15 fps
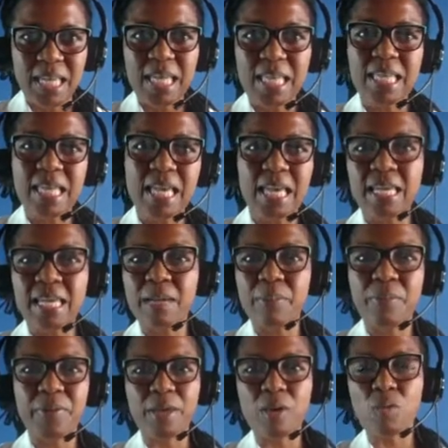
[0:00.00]
and they end up
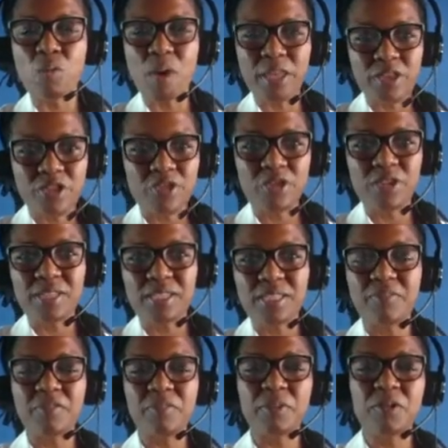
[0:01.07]
weighing
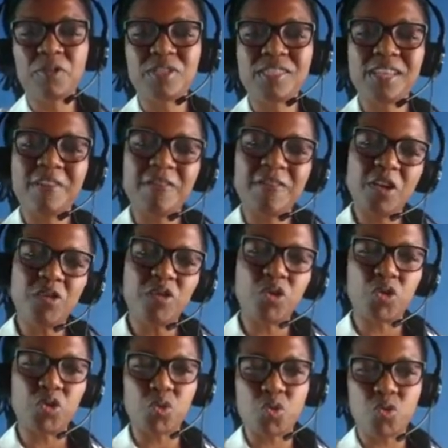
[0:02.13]
137 because they are very
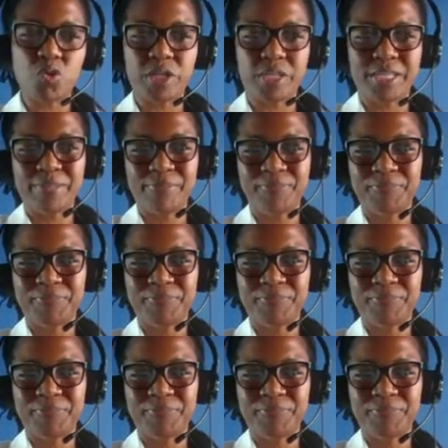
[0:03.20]
short.